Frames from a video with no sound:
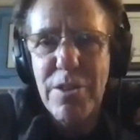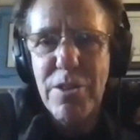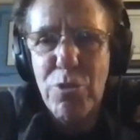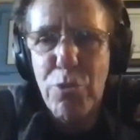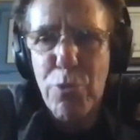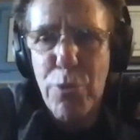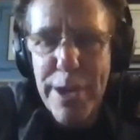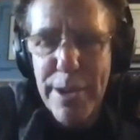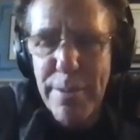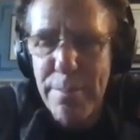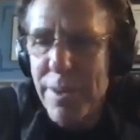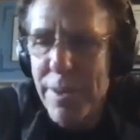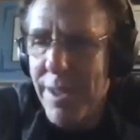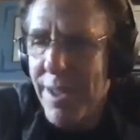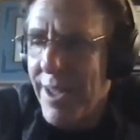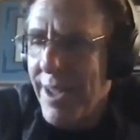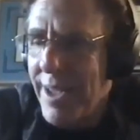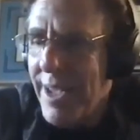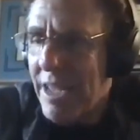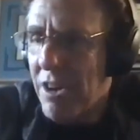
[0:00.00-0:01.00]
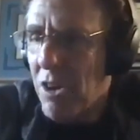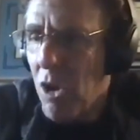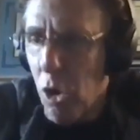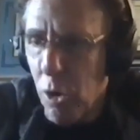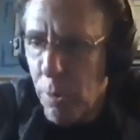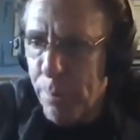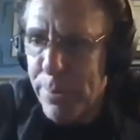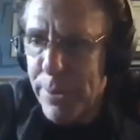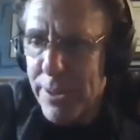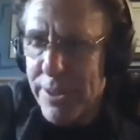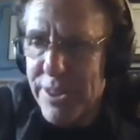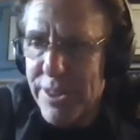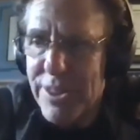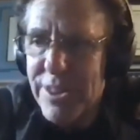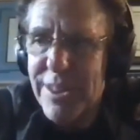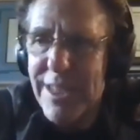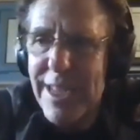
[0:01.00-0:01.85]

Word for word: grim and hopeless,